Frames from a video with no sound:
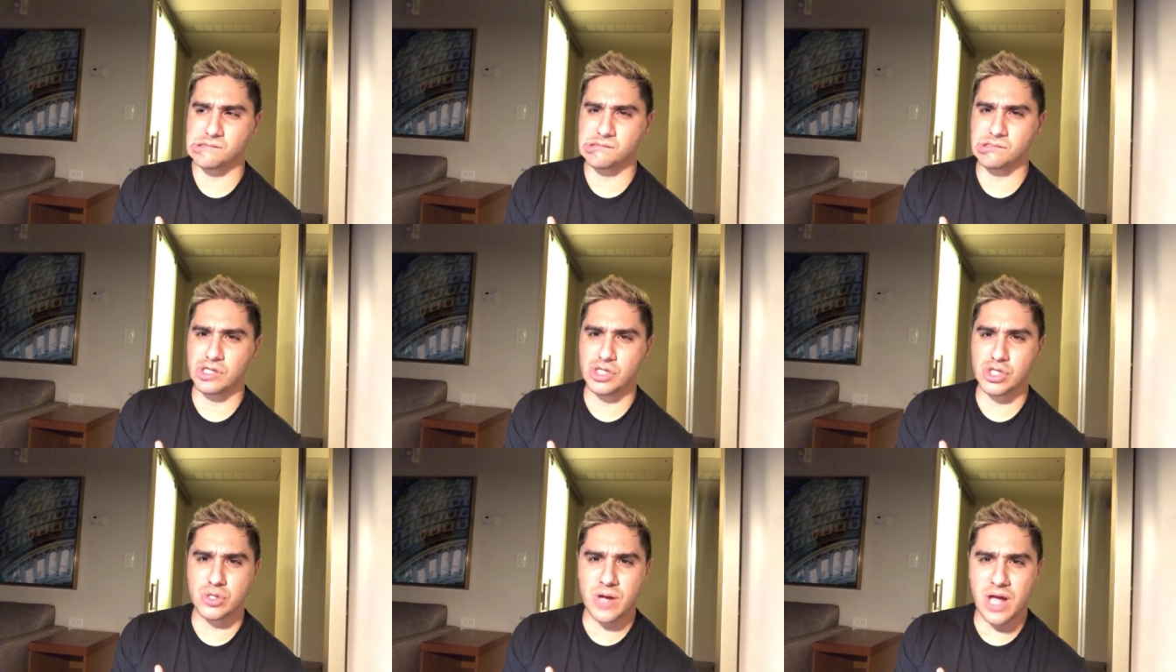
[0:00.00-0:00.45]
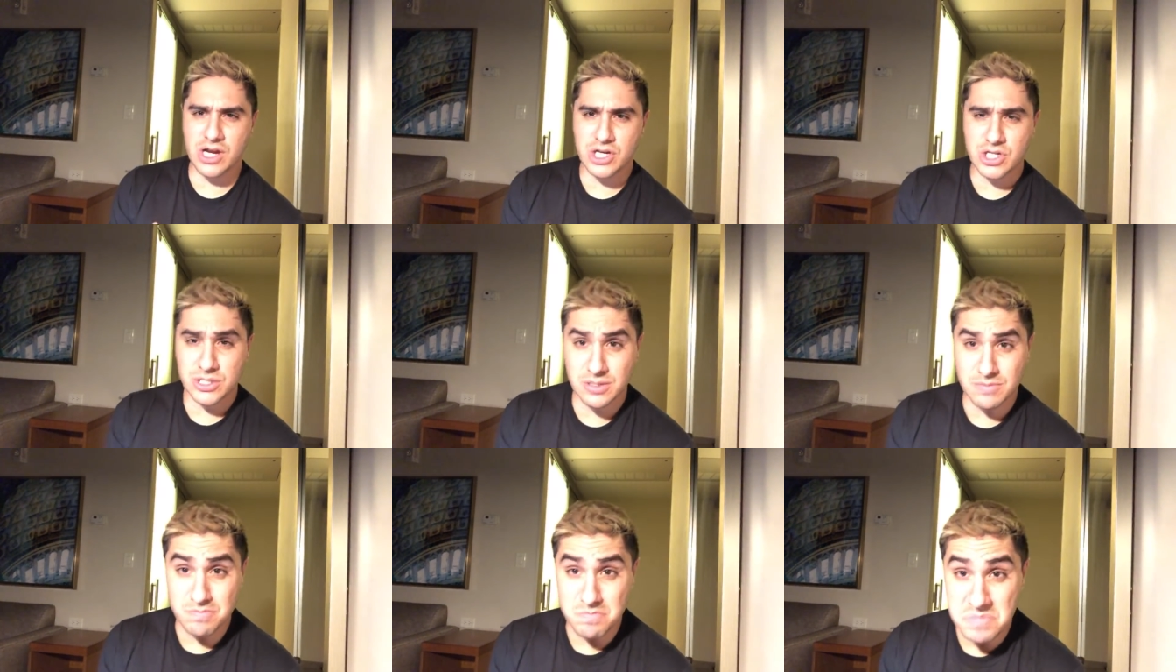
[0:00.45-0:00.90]
do you
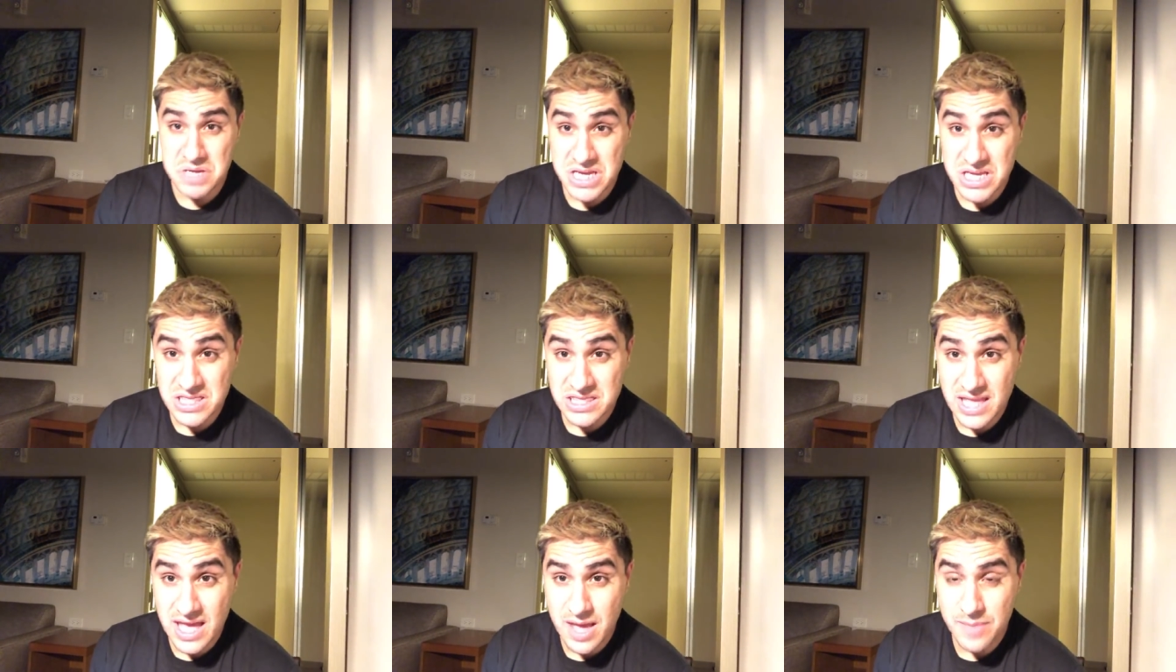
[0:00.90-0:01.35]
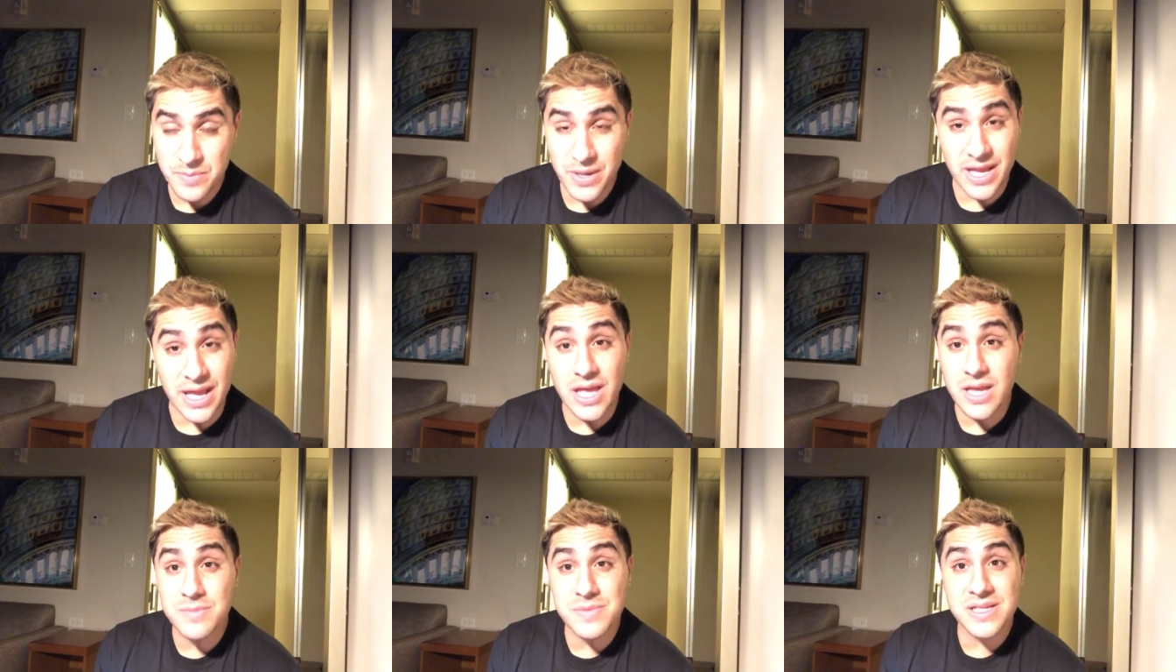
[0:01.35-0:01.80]
actually mean that, by
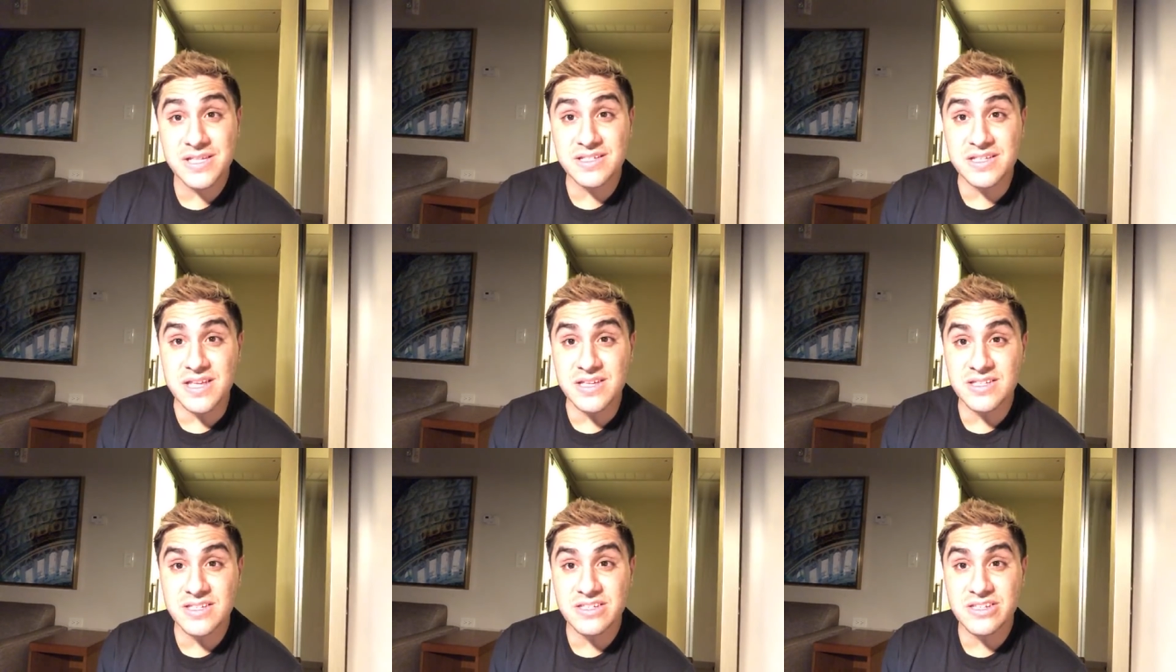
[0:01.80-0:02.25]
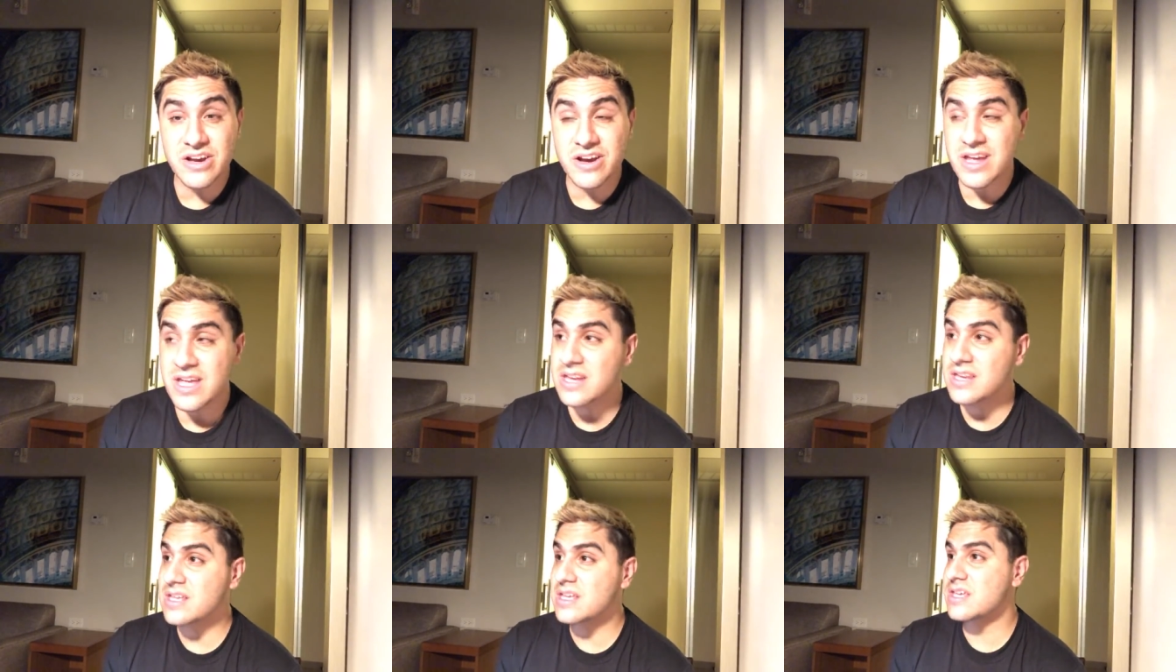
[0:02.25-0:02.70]
any means necessary?"
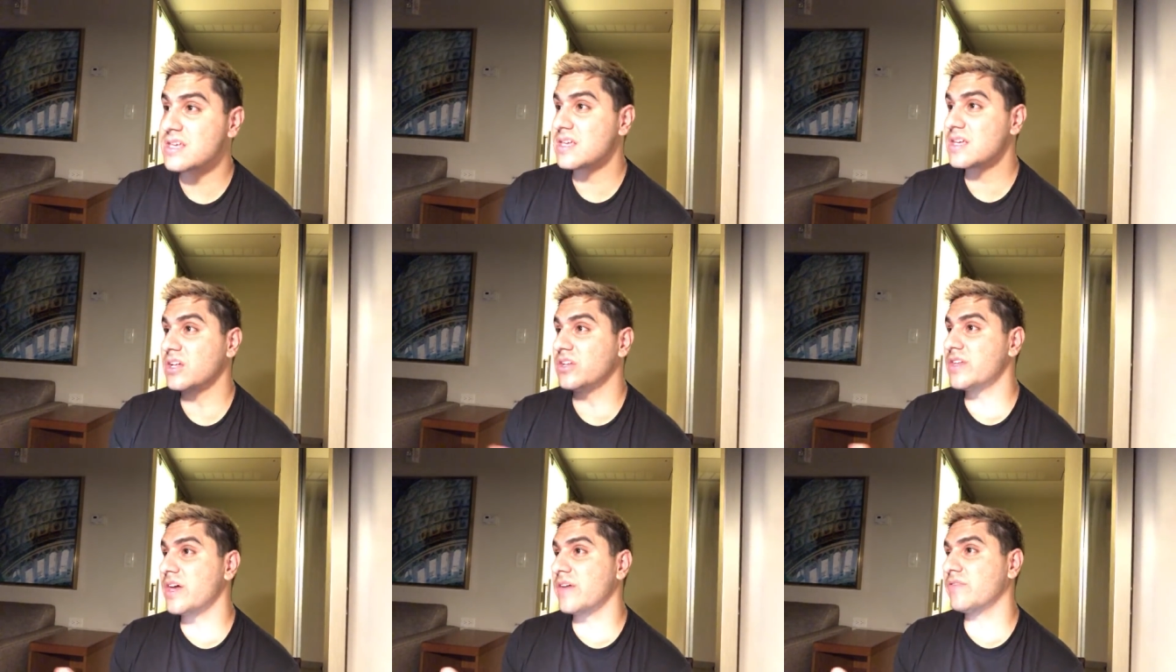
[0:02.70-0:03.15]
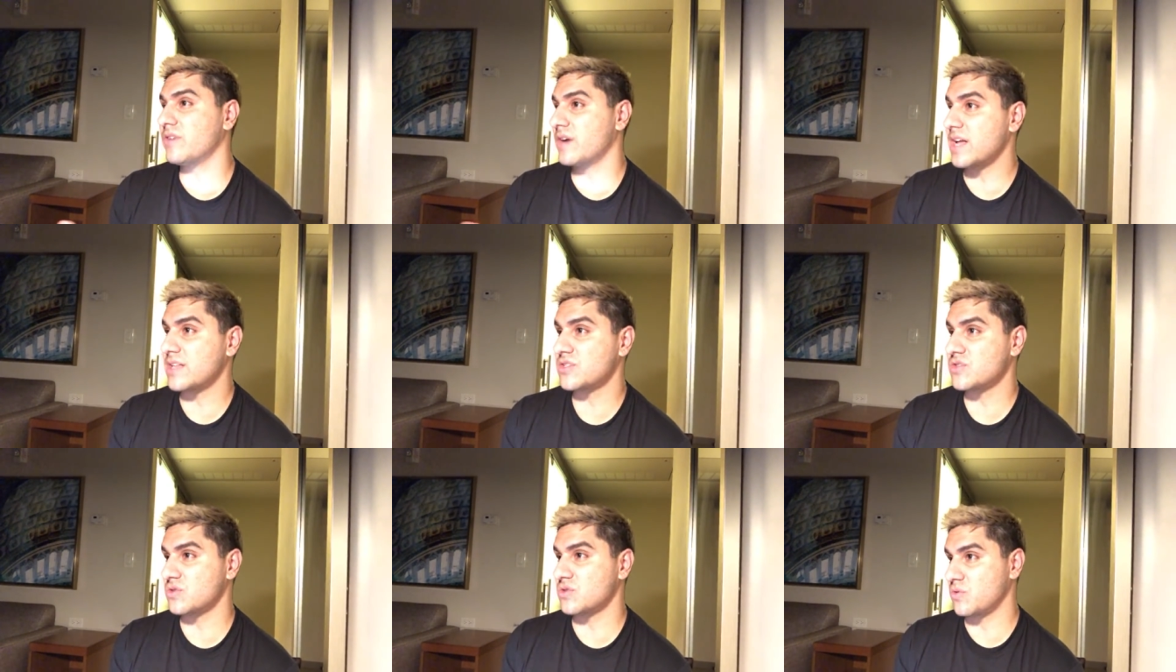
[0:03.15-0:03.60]
And he'll never
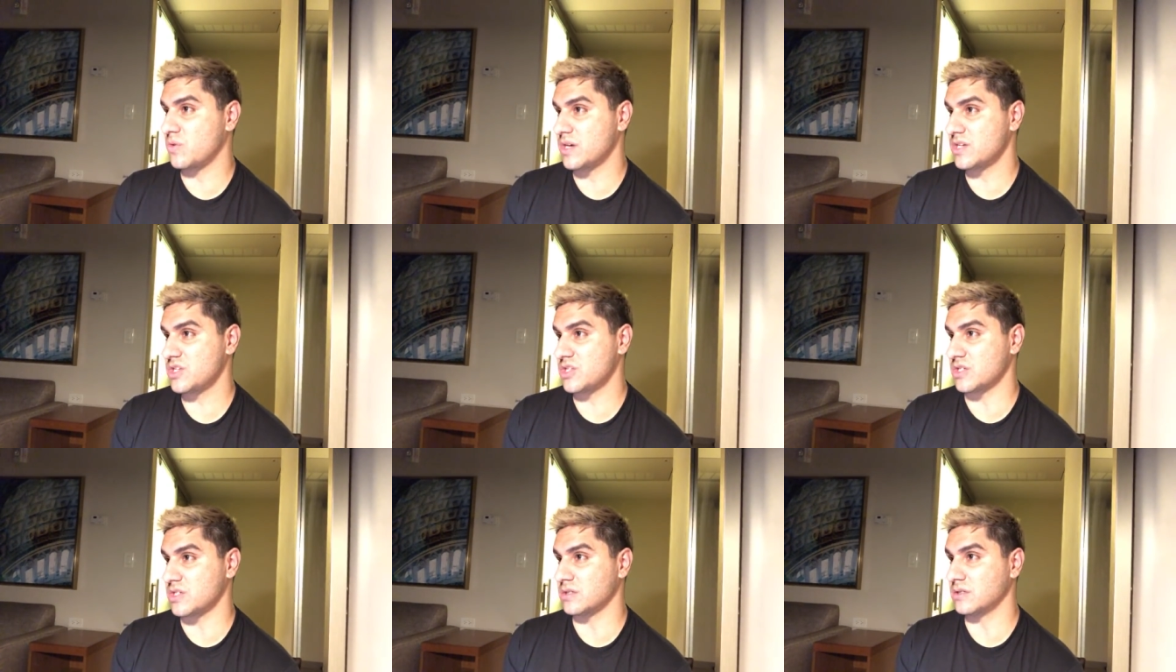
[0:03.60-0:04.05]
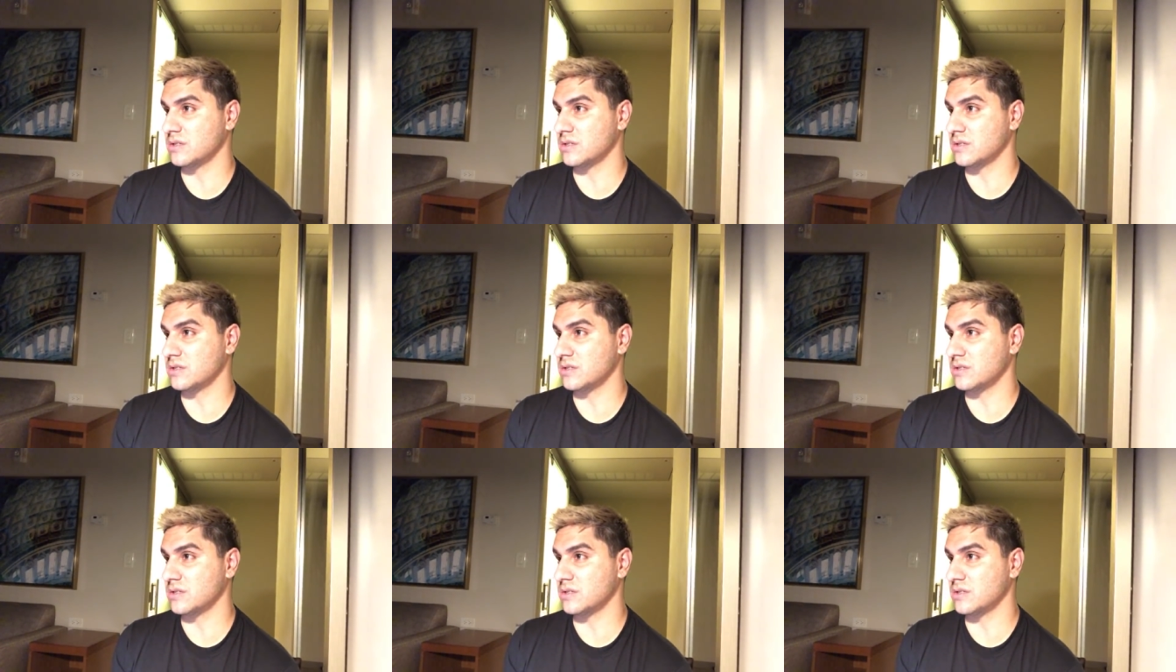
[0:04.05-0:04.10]
answer the question.